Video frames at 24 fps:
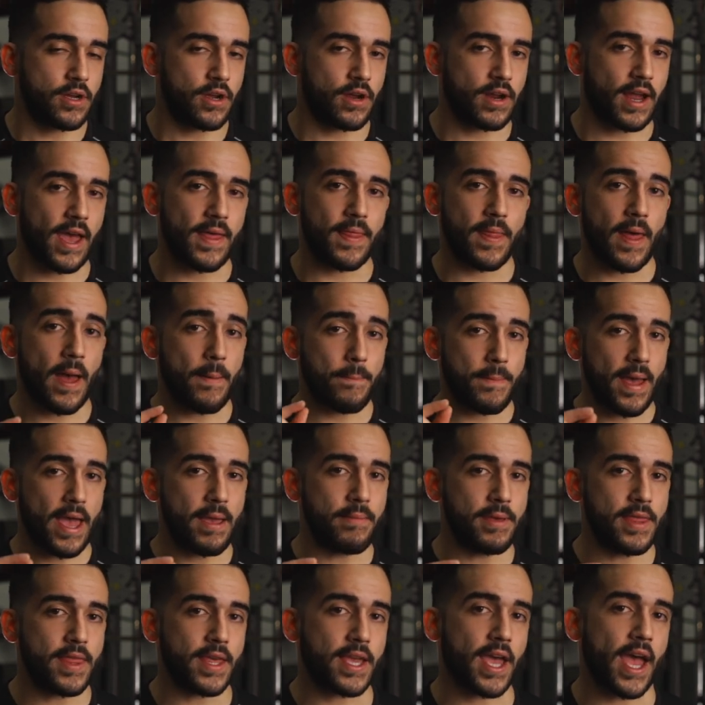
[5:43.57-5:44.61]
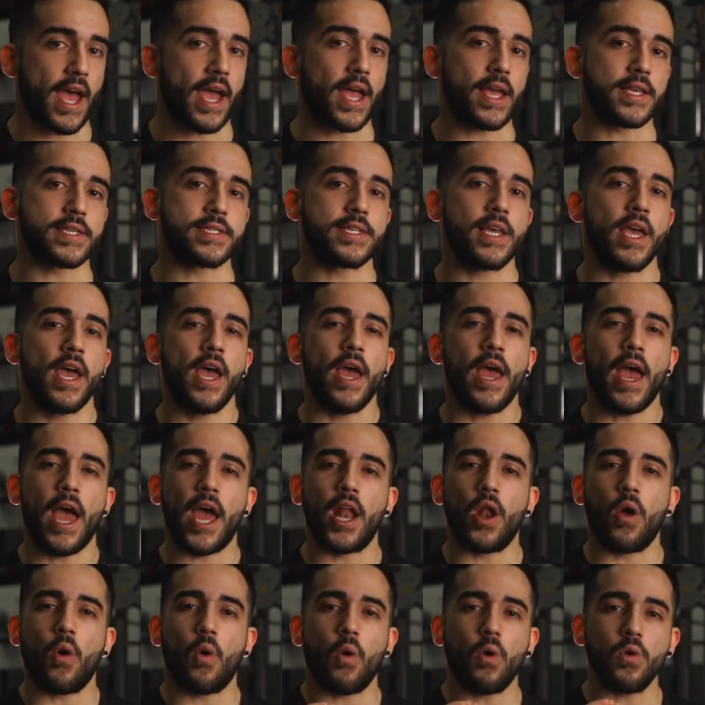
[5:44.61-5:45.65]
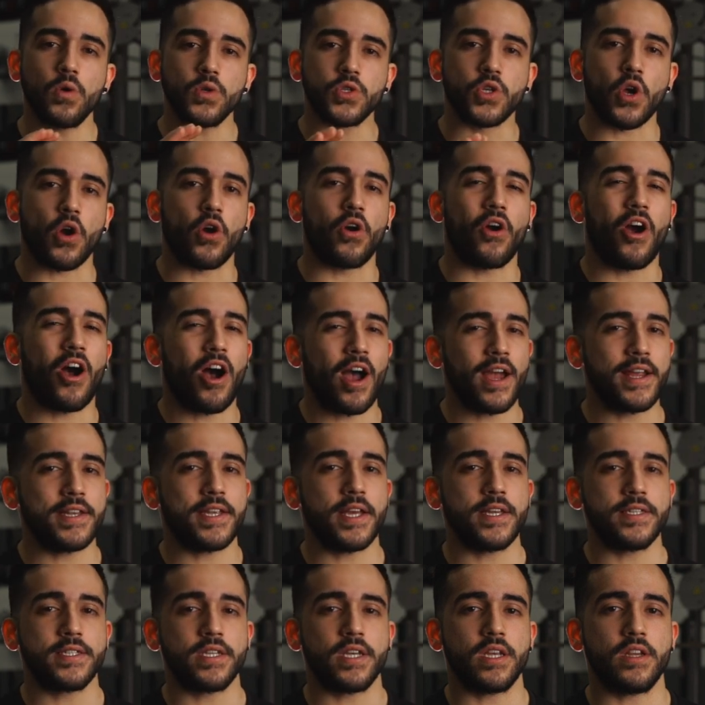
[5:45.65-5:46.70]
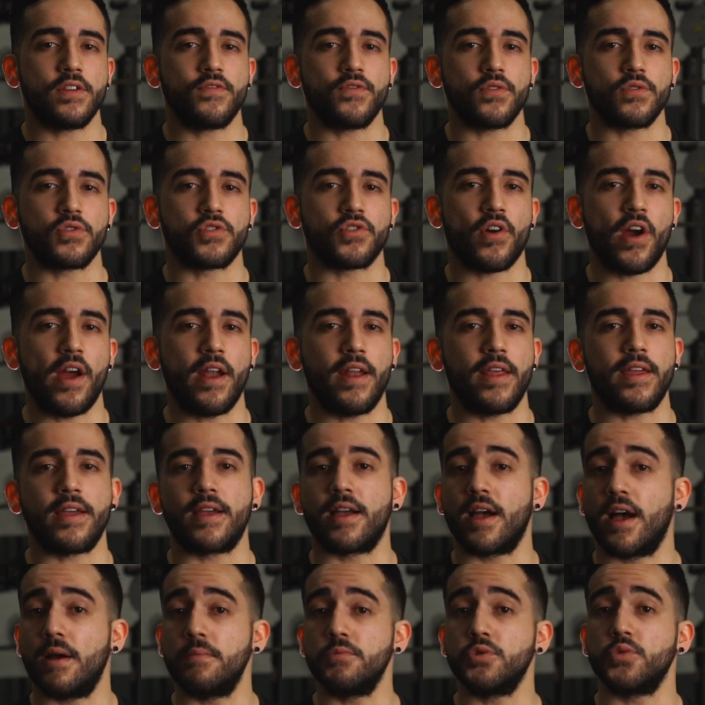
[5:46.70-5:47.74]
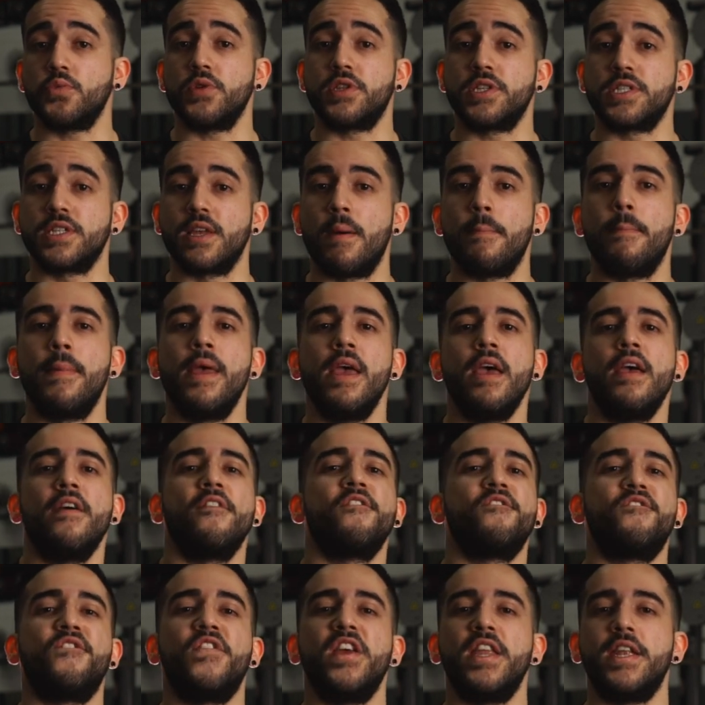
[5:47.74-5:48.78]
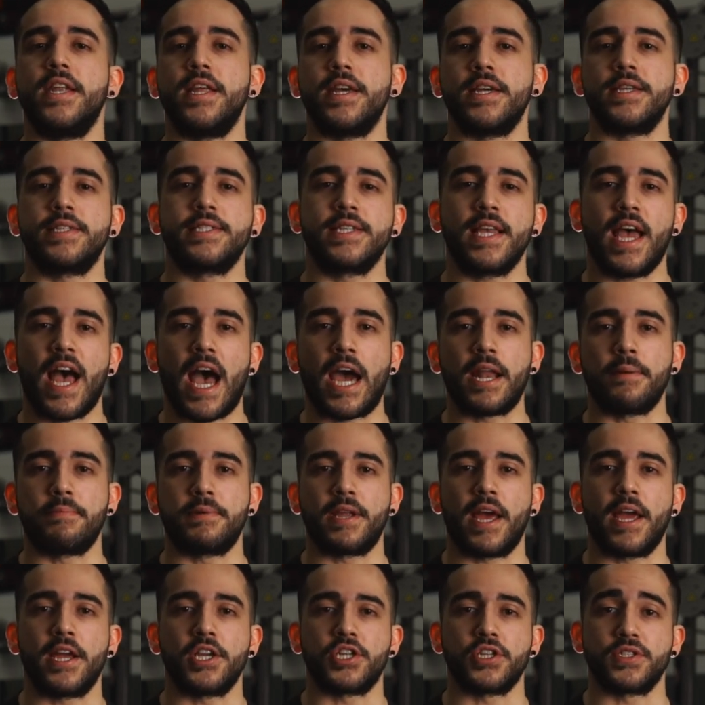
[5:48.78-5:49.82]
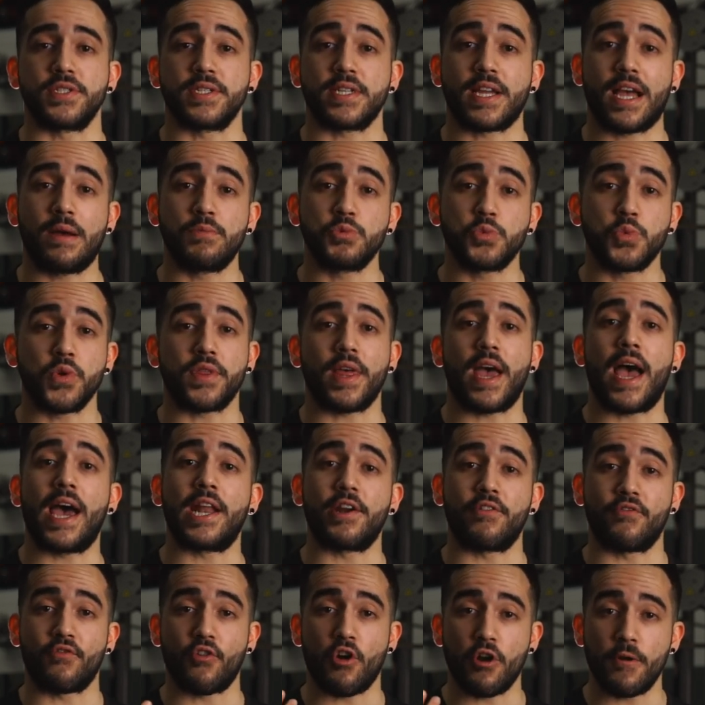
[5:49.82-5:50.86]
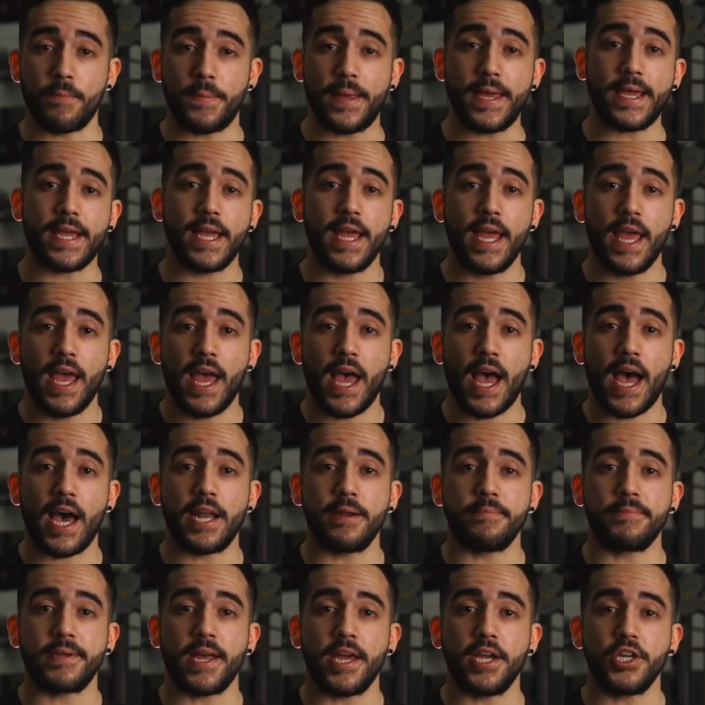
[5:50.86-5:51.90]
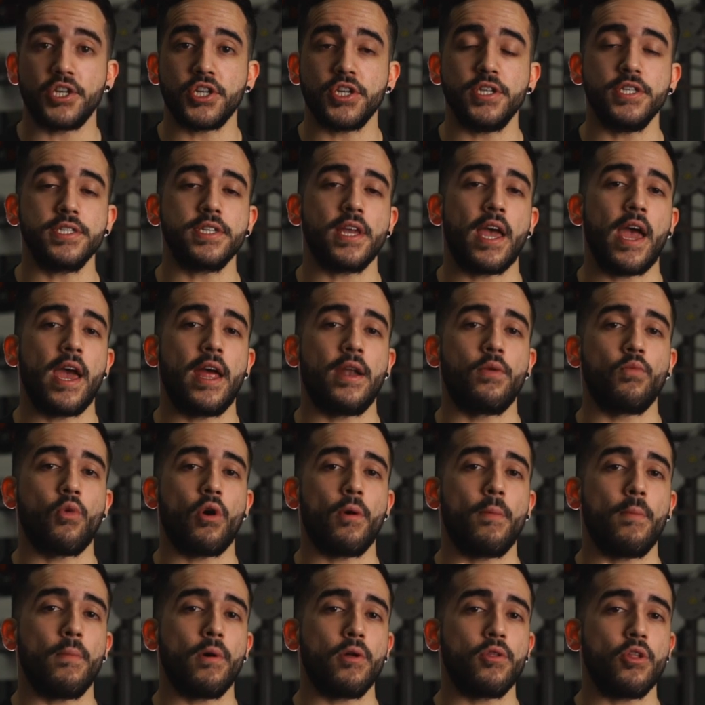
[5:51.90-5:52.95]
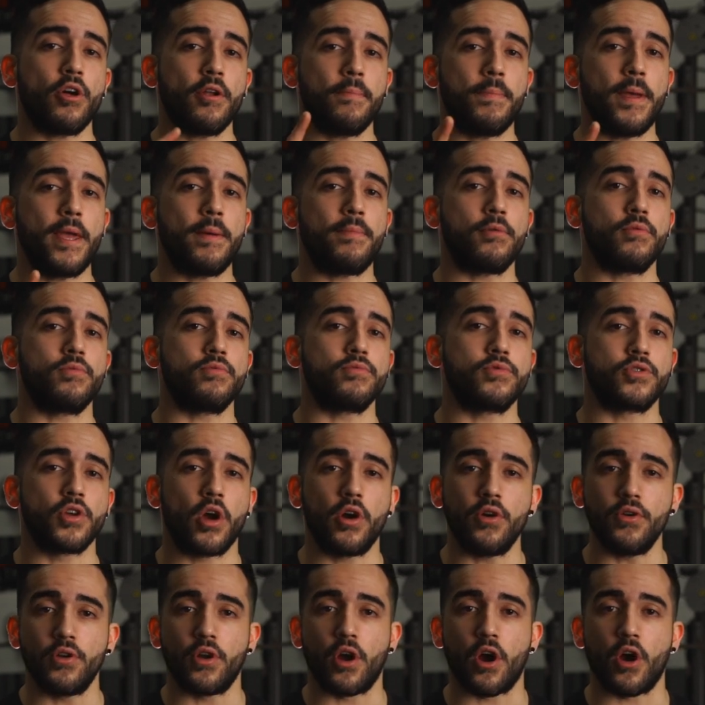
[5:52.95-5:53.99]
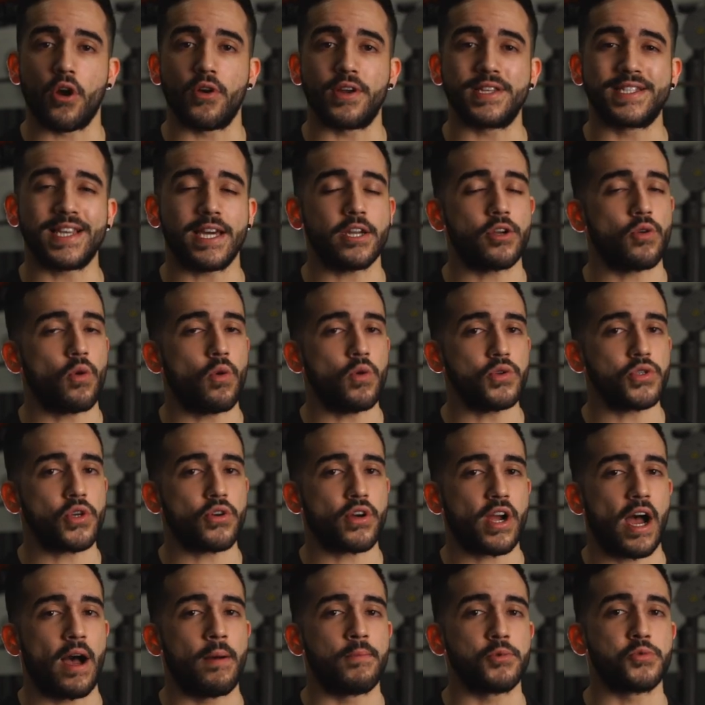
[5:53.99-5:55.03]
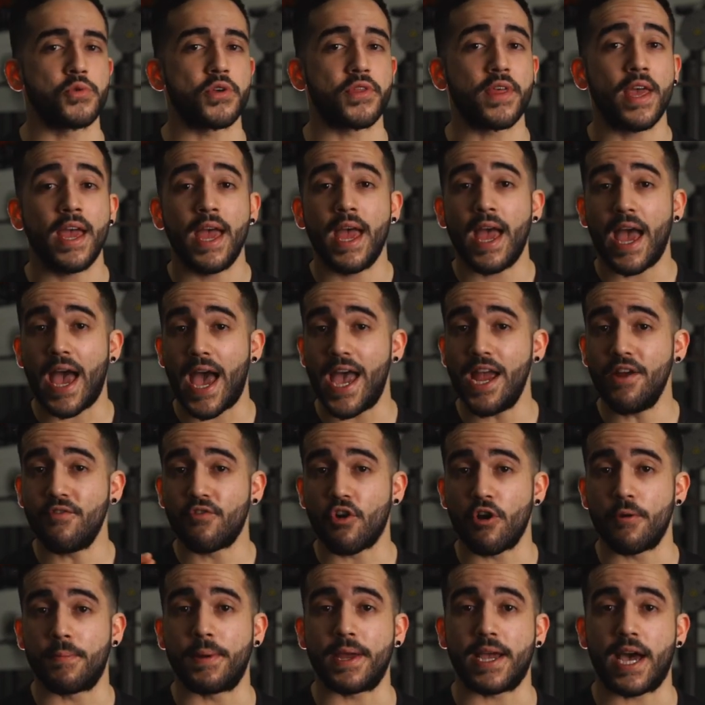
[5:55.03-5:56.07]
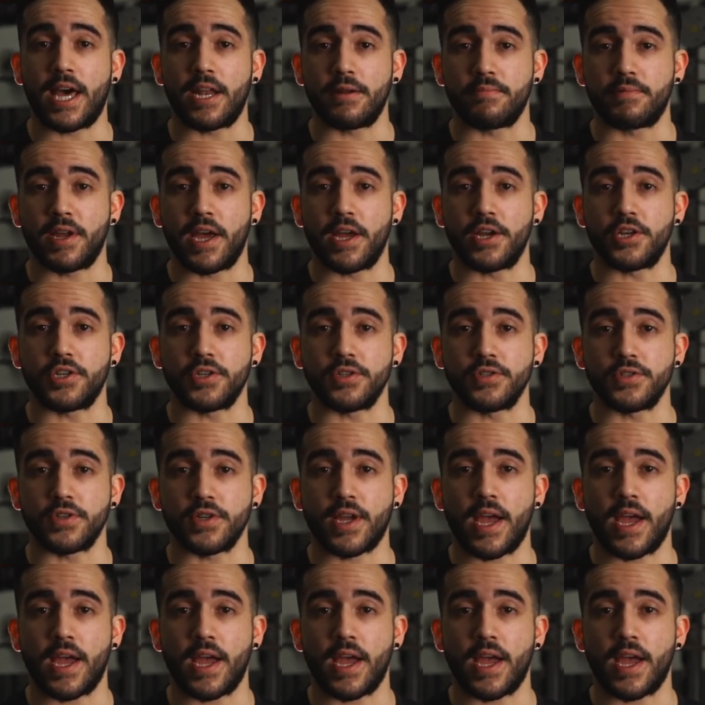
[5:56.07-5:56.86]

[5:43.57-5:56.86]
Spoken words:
Okay, that may be the case. And also, high intensity interval training comes with some fitness adaptations. It comes with anaerobic adaptations, and what a lot of people don't know is that it also comes with aerobic adaptations.